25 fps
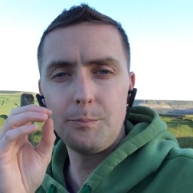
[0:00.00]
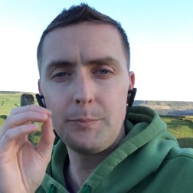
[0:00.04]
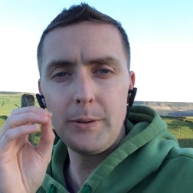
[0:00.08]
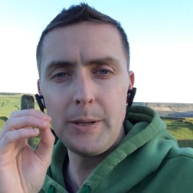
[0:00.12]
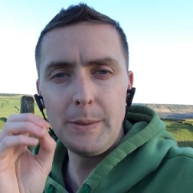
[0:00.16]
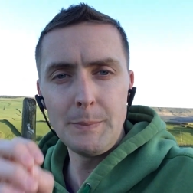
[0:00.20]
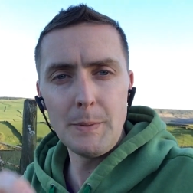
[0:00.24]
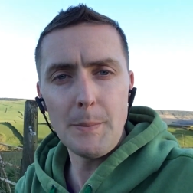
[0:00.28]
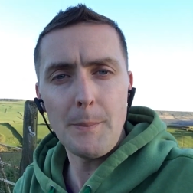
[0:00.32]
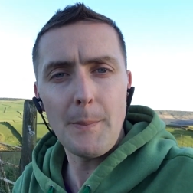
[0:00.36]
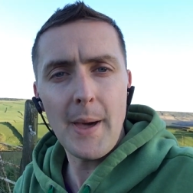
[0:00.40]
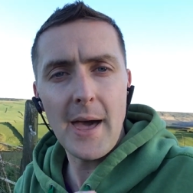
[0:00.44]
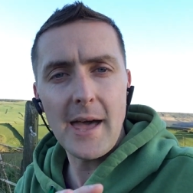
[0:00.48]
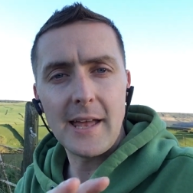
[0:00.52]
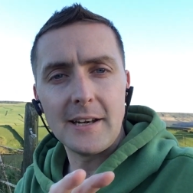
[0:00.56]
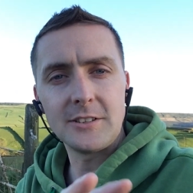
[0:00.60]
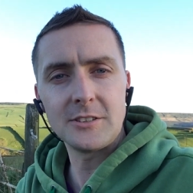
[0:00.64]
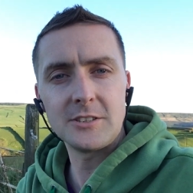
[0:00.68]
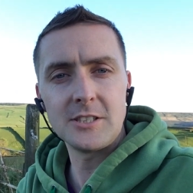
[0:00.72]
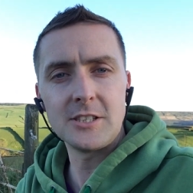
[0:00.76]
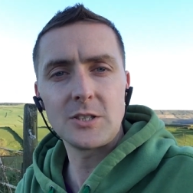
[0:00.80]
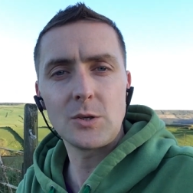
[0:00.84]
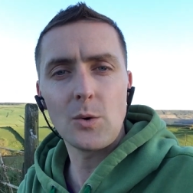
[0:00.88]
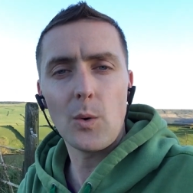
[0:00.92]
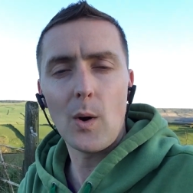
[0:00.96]
be prepared
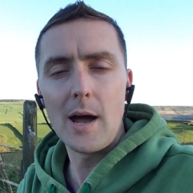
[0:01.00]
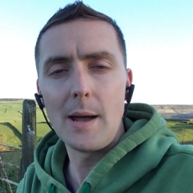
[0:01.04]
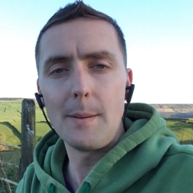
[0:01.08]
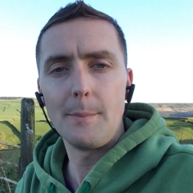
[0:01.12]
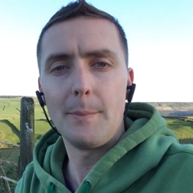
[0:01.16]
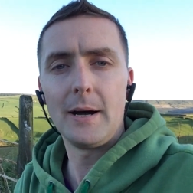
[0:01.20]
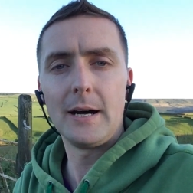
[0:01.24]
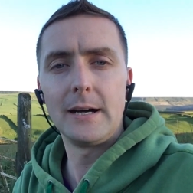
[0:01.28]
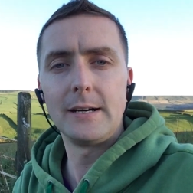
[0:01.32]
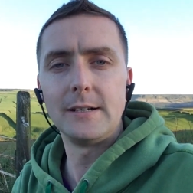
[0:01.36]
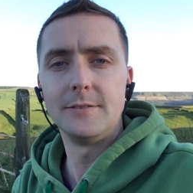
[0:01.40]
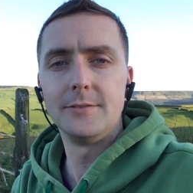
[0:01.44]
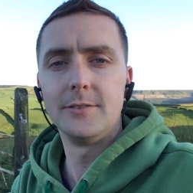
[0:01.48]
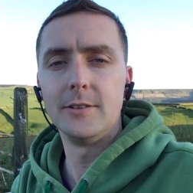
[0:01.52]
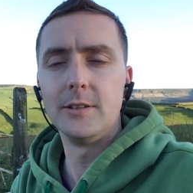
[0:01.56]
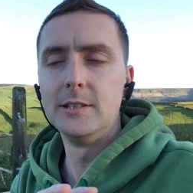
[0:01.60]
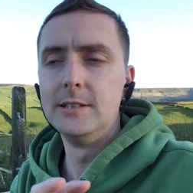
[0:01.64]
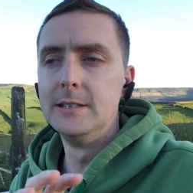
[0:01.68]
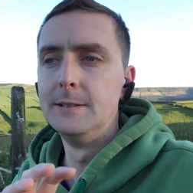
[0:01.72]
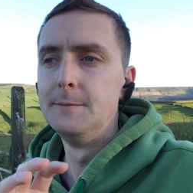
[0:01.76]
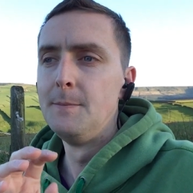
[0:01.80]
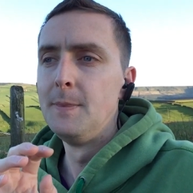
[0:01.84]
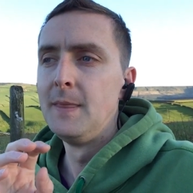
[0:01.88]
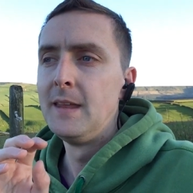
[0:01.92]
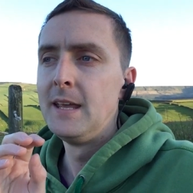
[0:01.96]
because it's quite powerful